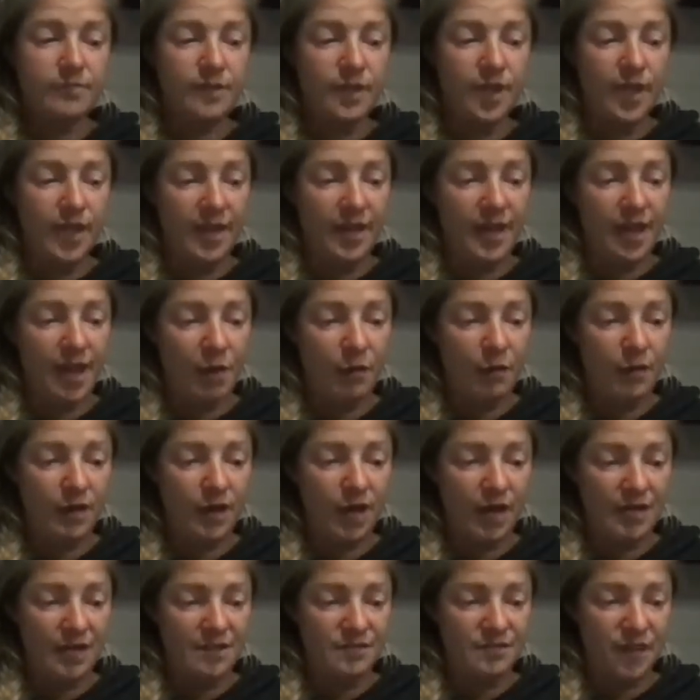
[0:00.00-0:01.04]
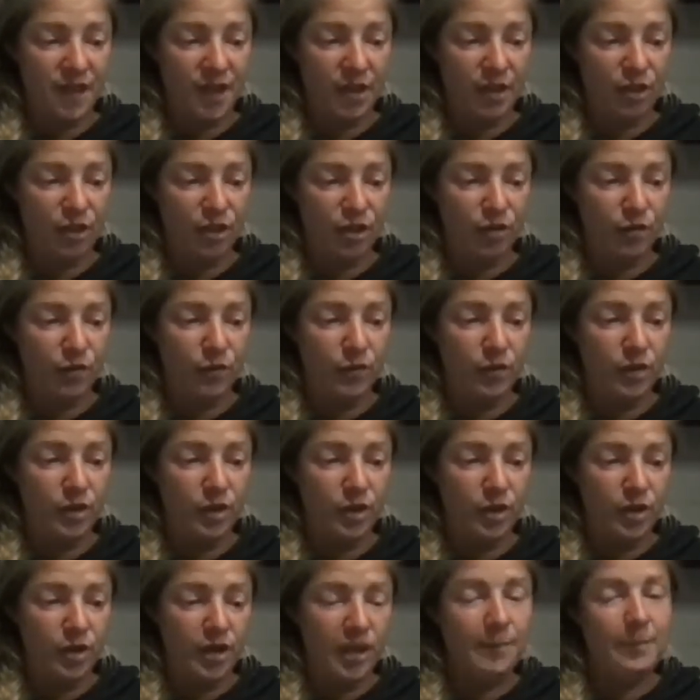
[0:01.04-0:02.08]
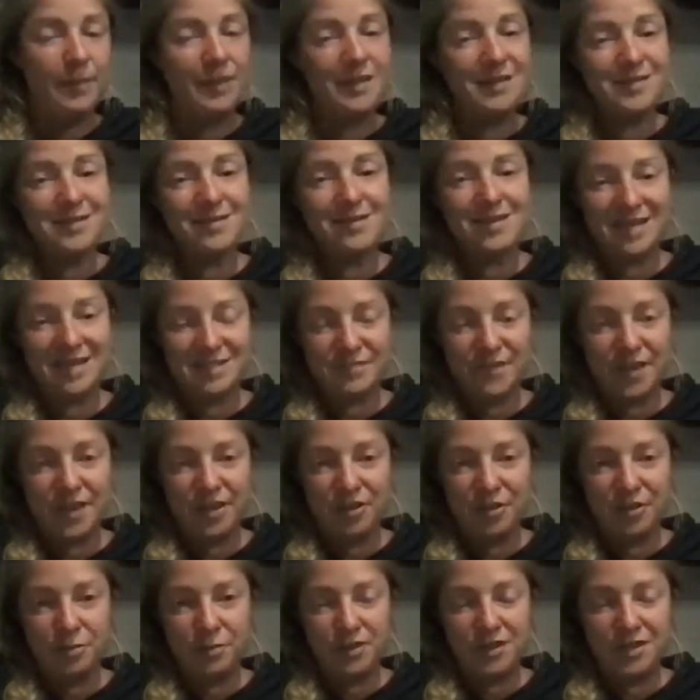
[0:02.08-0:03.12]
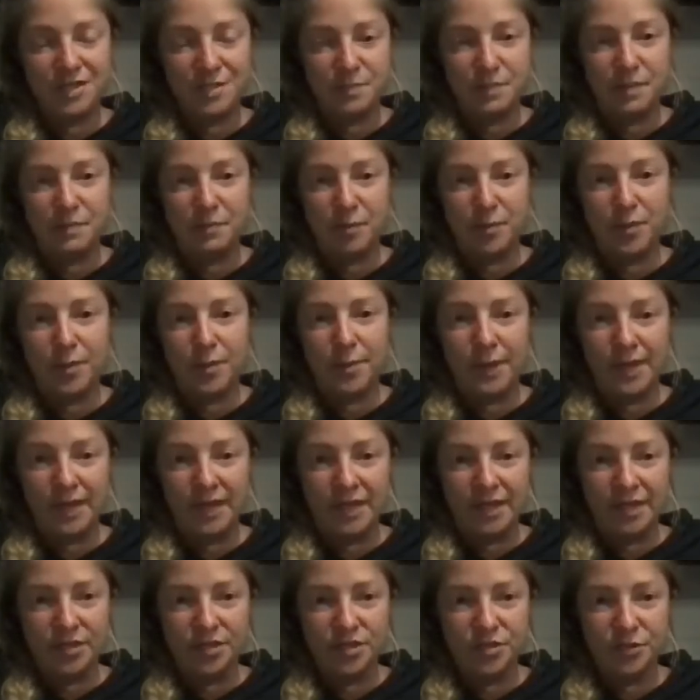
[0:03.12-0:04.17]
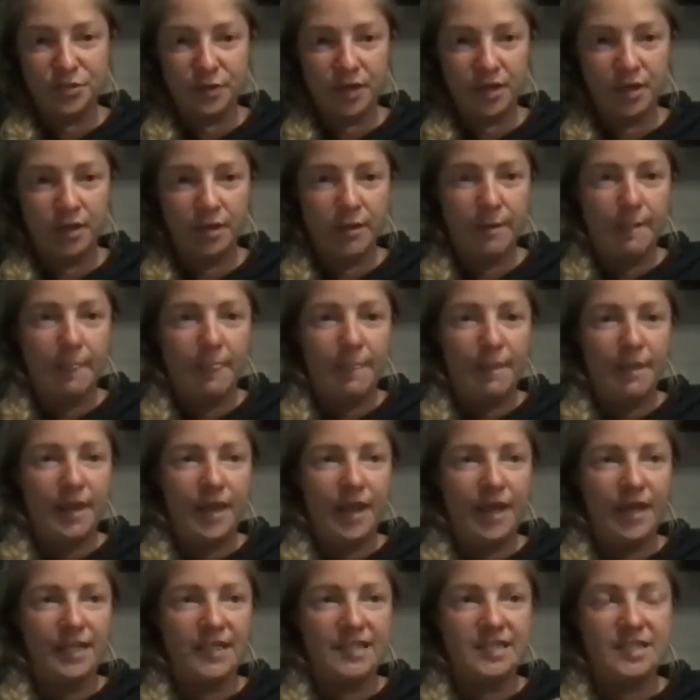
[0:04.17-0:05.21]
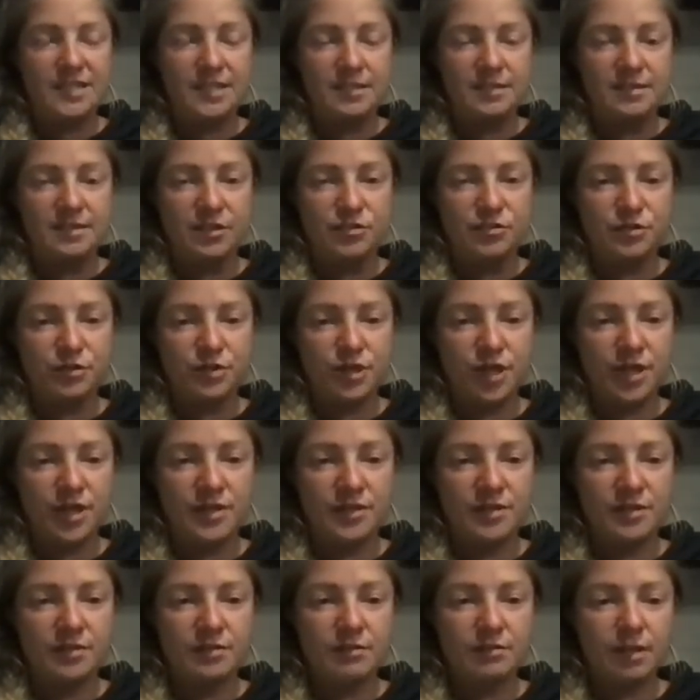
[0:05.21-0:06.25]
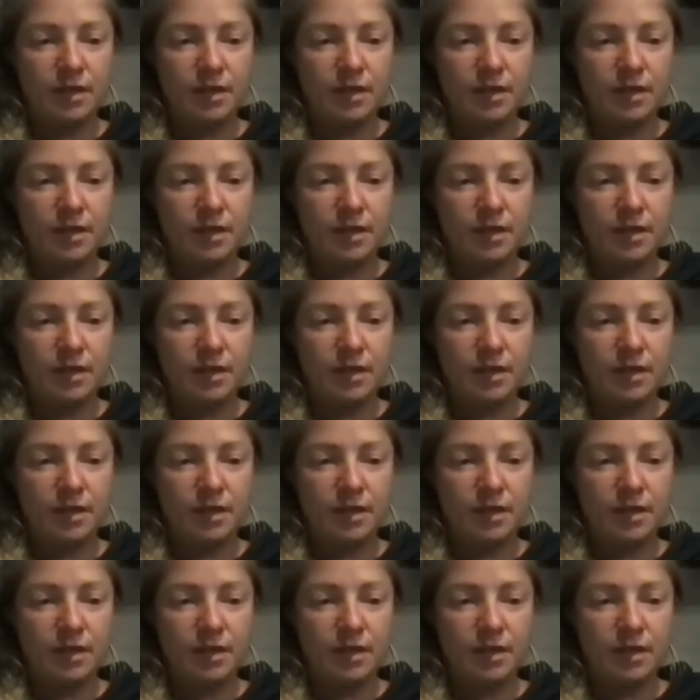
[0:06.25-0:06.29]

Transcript: and how it has value. It basically has value because people put money into it and it's decentralized.